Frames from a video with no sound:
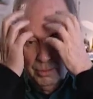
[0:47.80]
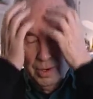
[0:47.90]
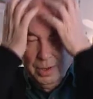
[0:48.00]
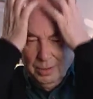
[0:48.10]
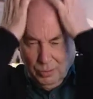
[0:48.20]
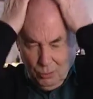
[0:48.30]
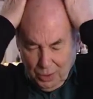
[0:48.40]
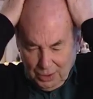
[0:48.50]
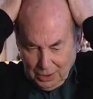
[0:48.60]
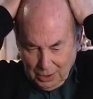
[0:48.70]
rather
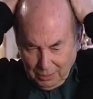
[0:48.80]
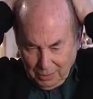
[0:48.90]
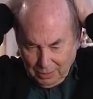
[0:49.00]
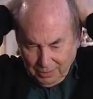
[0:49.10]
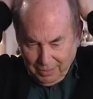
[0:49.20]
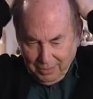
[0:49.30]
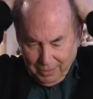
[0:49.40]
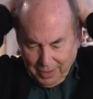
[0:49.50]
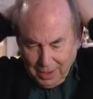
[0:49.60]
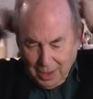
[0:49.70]
wizened with
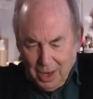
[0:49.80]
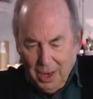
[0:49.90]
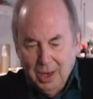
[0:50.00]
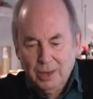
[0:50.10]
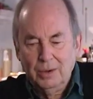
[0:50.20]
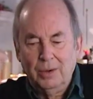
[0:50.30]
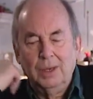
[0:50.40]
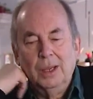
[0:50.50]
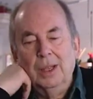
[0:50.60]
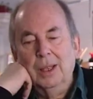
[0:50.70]
thin hair, you know.
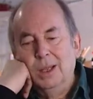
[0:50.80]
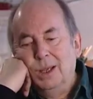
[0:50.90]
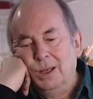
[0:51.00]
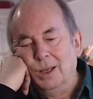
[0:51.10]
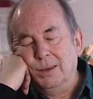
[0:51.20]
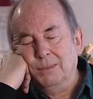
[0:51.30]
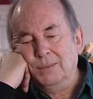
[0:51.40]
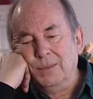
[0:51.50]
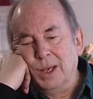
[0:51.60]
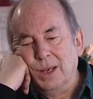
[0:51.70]

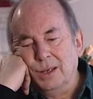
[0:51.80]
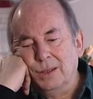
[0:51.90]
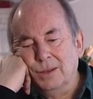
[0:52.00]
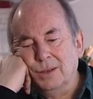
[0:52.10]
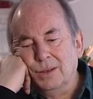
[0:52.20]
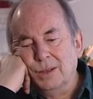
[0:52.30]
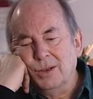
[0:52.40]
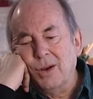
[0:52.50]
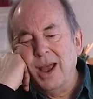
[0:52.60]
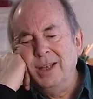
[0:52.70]
Um, and
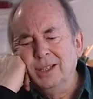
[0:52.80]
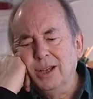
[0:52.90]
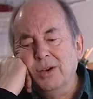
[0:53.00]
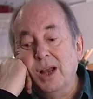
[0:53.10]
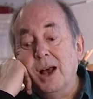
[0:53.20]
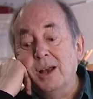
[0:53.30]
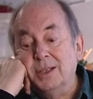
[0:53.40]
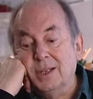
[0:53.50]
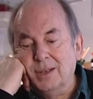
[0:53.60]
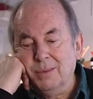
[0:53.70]
so I had to go and
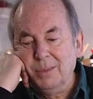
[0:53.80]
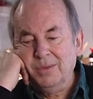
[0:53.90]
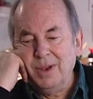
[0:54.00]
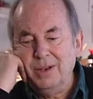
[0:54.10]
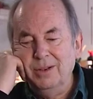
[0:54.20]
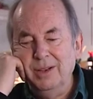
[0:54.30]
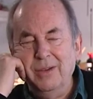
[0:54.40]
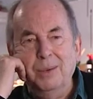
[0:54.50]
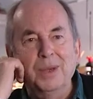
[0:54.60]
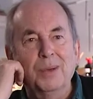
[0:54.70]
ask him if I could
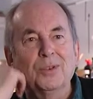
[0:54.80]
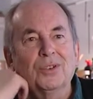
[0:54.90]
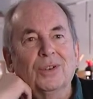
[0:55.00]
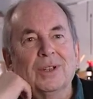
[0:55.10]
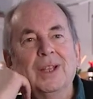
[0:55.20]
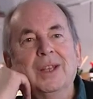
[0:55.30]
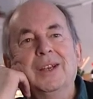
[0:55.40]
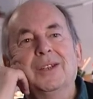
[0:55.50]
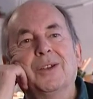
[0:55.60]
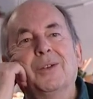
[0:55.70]
give up chemistry
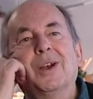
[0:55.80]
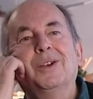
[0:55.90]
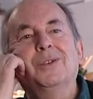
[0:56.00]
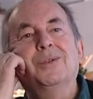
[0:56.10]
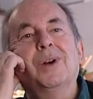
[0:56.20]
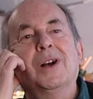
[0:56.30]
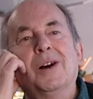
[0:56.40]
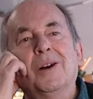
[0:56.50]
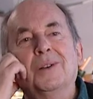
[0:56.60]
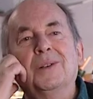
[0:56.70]
so that I could do
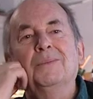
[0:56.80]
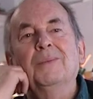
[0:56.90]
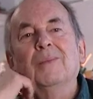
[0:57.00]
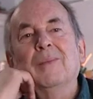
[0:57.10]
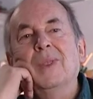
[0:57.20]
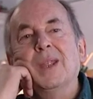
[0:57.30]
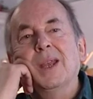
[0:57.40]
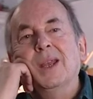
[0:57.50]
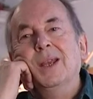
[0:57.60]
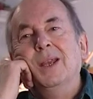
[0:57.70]
art
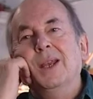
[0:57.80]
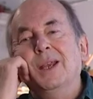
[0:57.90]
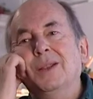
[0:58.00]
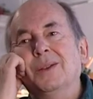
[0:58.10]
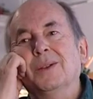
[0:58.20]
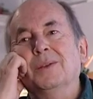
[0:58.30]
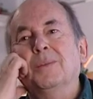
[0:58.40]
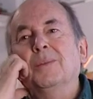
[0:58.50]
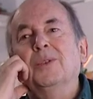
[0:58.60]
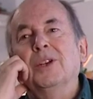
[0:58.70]
in the
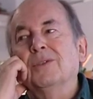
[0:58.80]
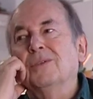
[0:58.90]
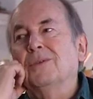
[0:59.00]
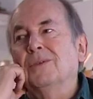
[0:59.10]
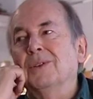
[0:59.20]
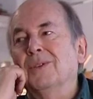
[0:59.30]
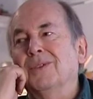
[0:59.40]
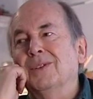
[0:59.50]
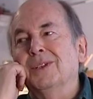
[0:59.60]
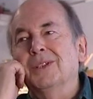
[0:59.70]
general school
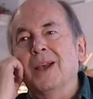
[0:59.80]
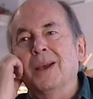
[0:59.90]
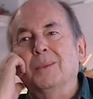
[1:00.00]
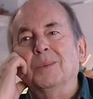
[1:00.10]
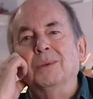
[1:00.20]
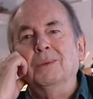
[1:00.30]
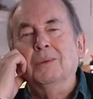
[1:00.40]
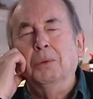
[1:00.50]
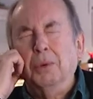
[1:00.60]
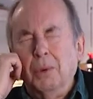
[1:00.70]
certificate exams.
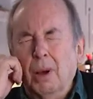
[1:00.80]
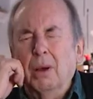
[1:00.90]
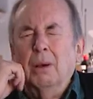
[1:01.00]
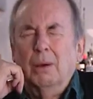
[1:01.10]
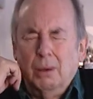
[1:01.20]
He said, "Oh,